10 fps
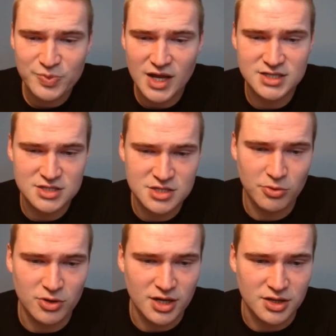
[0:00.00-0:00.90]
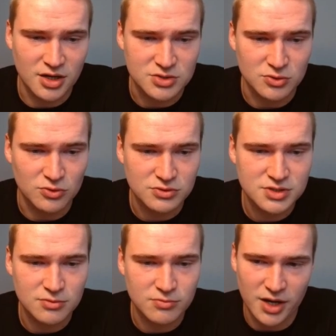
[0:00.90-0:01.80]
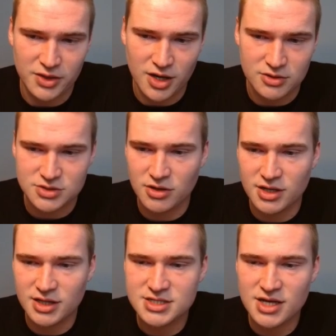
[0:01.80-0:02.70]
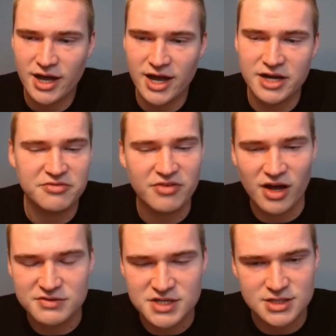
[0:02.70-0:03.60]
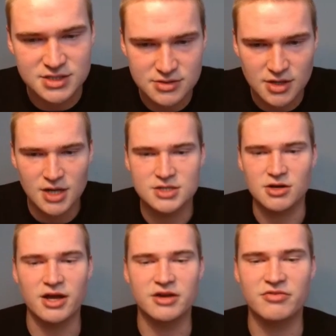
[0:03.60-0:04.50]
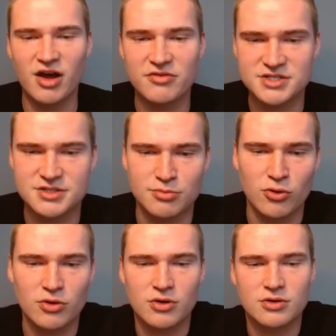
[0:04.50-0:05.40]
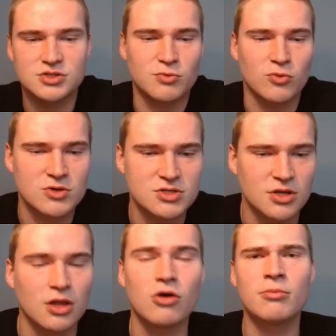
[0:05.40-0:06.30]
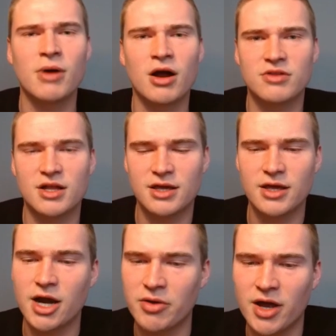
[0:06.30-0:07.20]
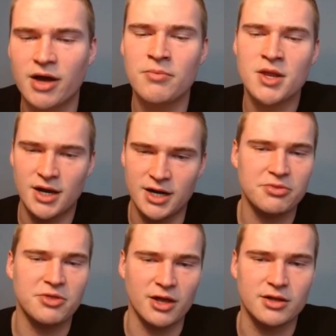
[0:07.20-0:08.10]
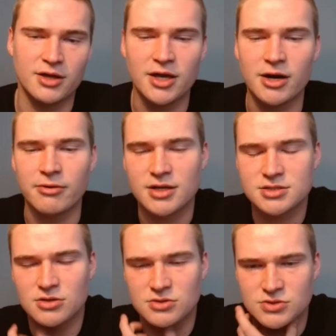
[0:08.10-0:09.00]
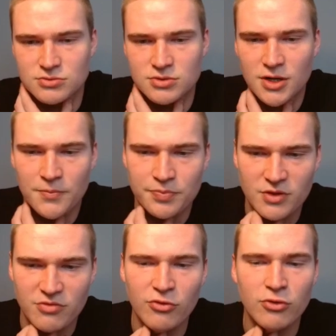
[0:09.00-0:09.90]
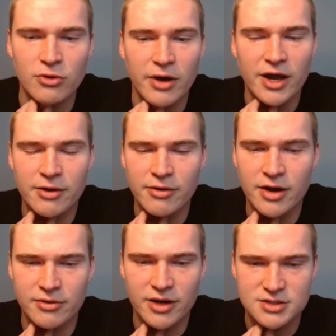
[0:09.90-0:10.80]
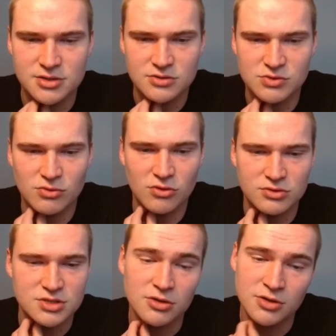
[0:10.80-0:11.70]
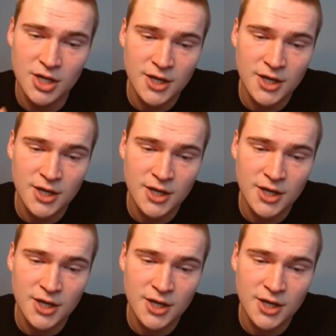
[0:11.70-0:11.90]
is a support that does hold right now. So at least like 85 cents. So 85 is more towards the lower bound of that key area. And I think the key area is going to, uh, the full gray area is going to hold. So,